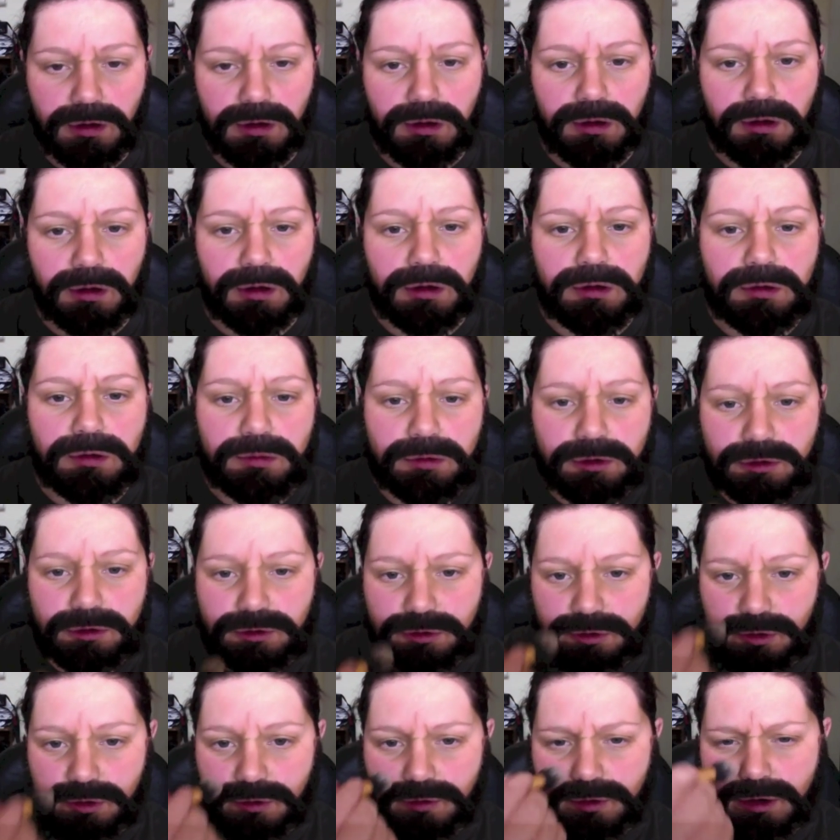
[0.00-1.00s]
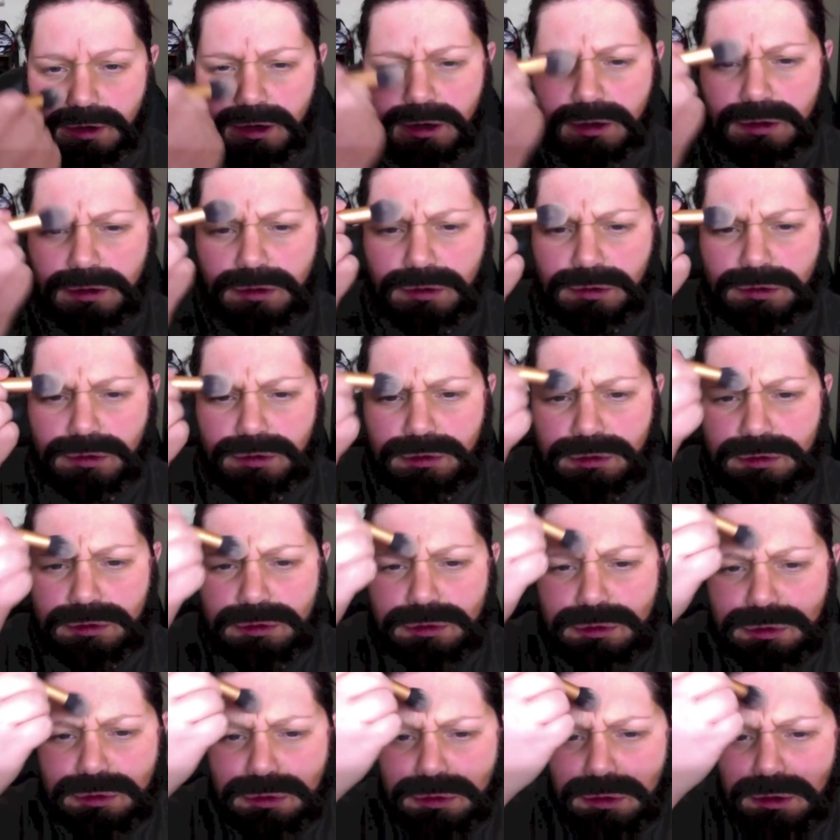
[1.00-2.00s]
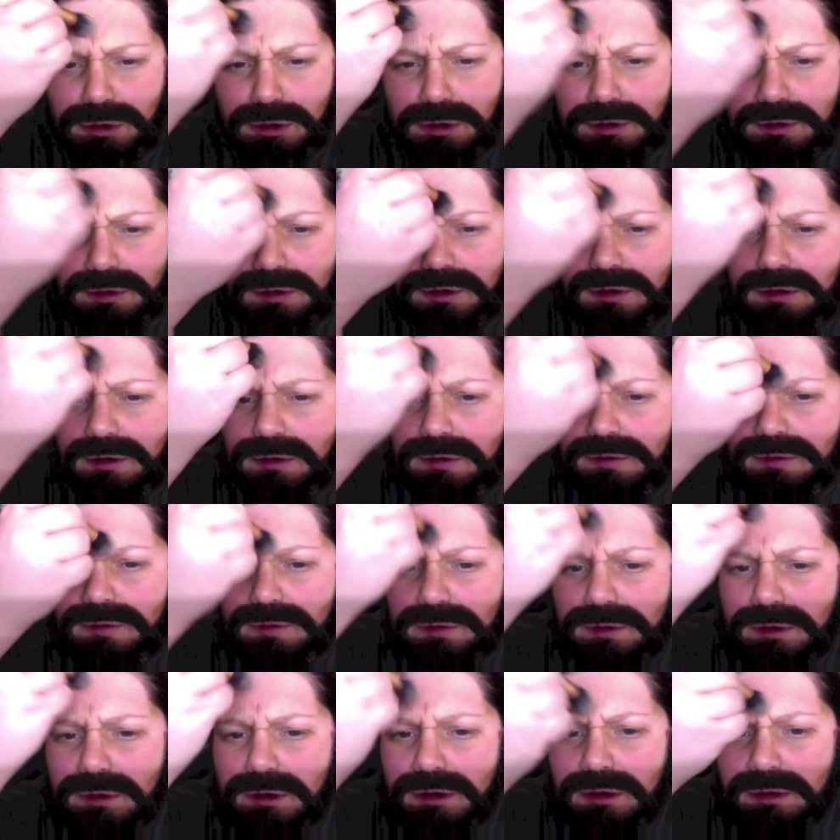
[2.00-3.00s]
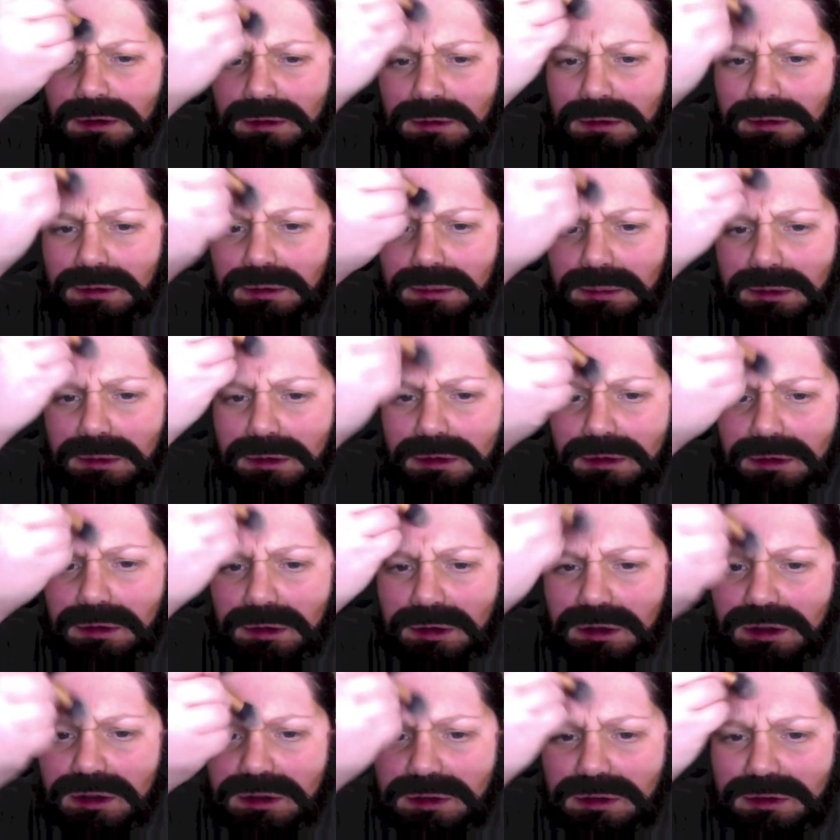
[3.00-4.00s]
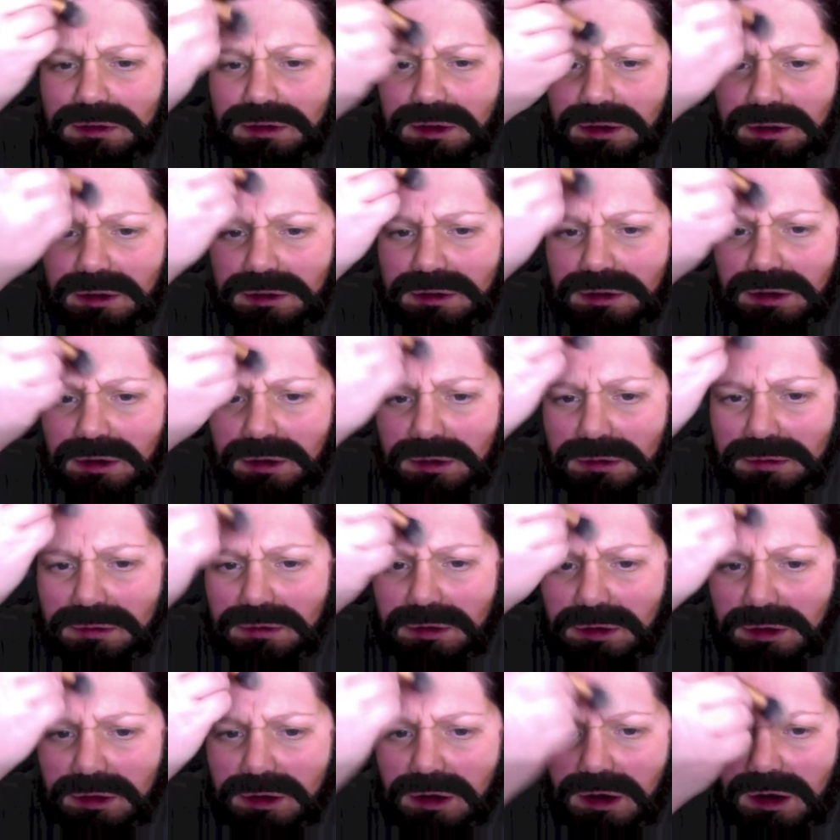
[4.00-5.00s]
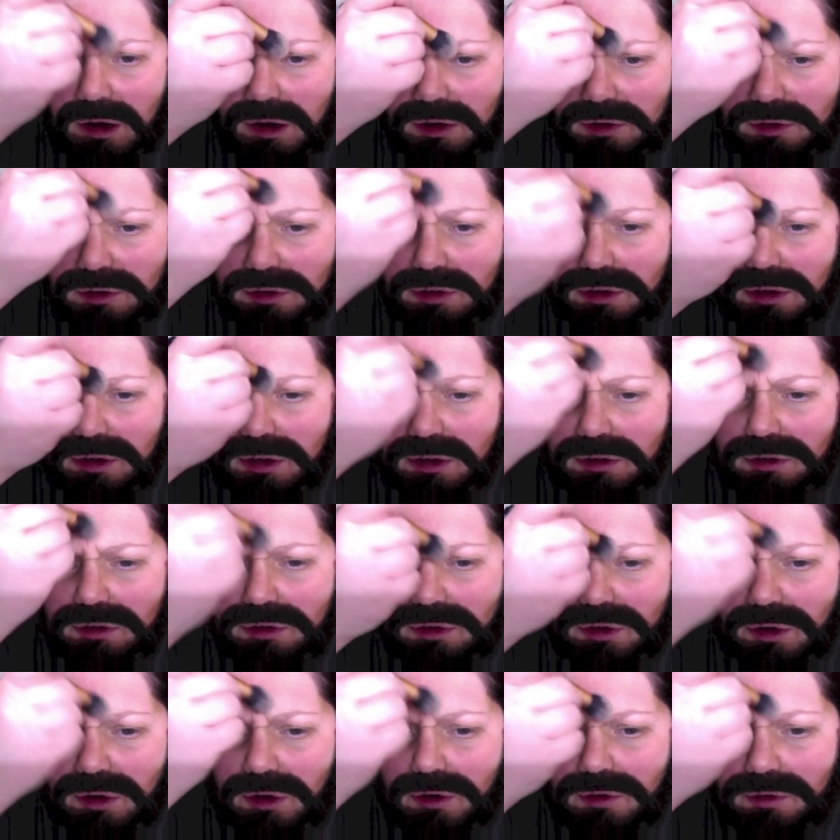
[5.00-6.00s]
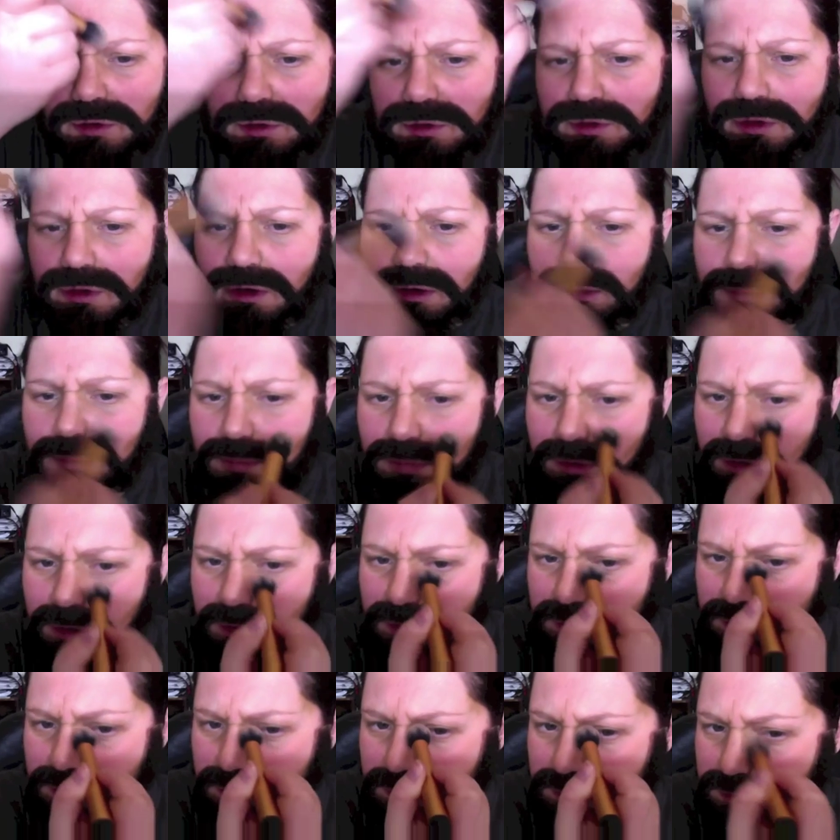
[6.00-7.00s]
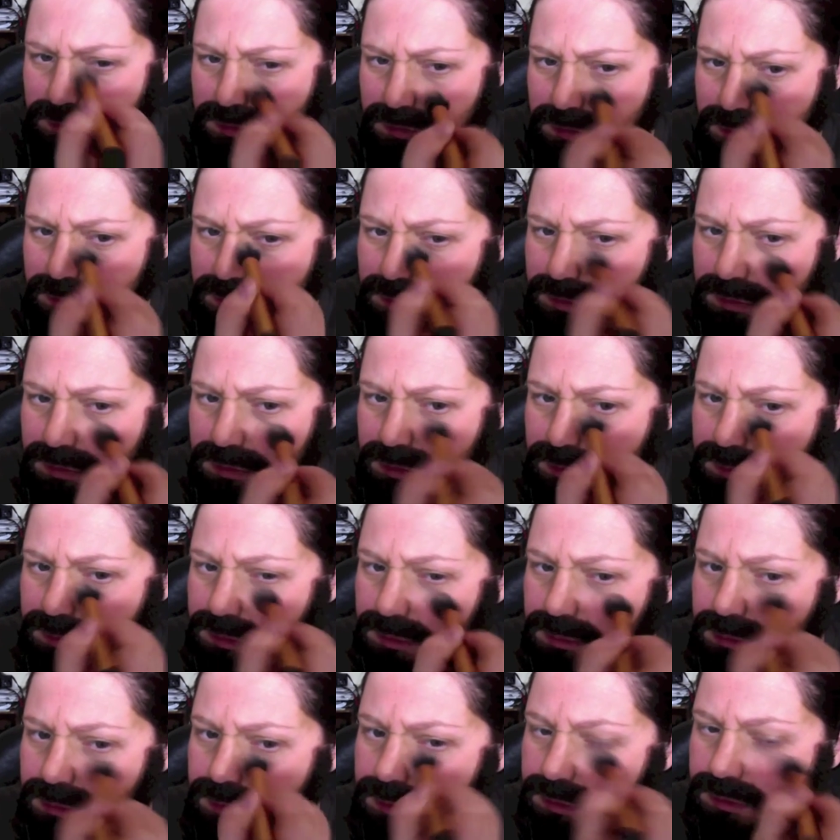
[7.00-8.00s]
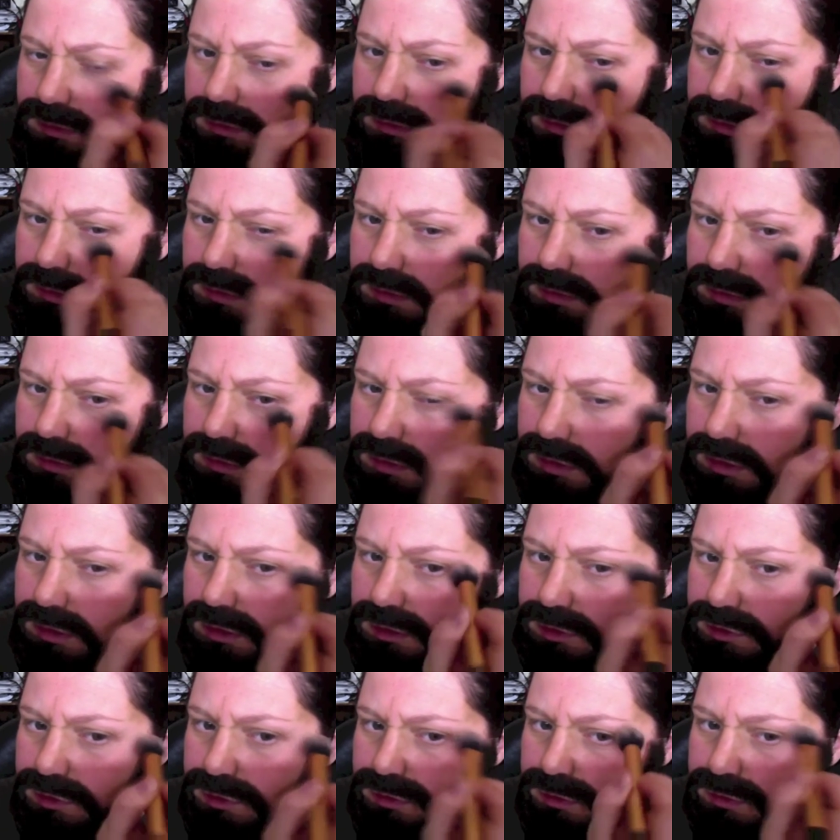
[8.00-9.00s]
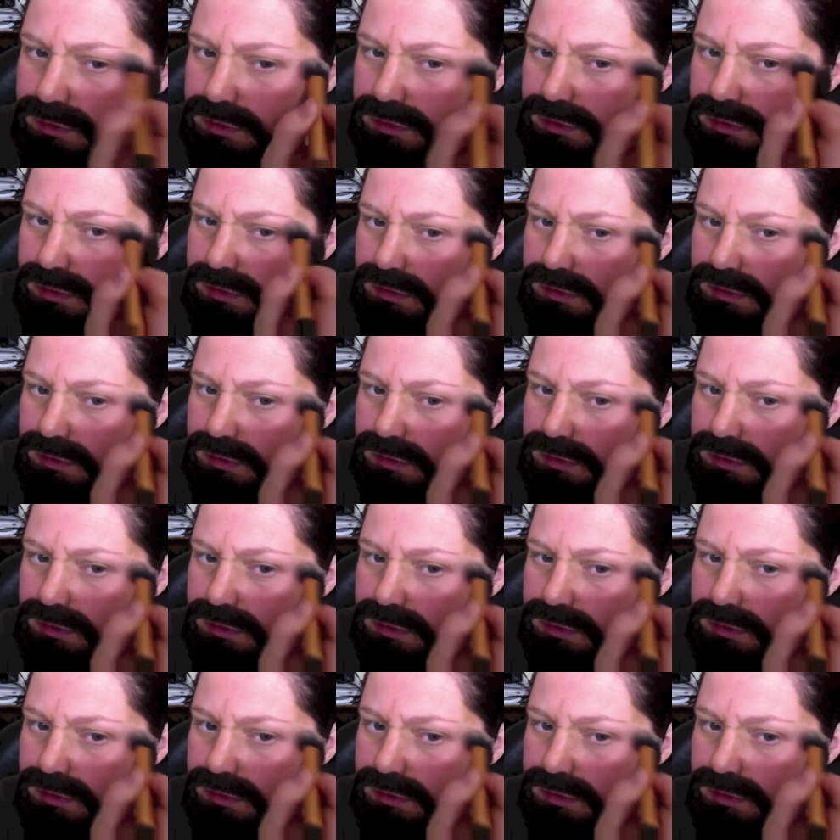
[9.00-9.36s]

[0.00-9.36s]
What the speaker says: and you want to soften out those. So I frown a little bit and it just takes that really harsh edge off and blends it so it looks a bit more natural.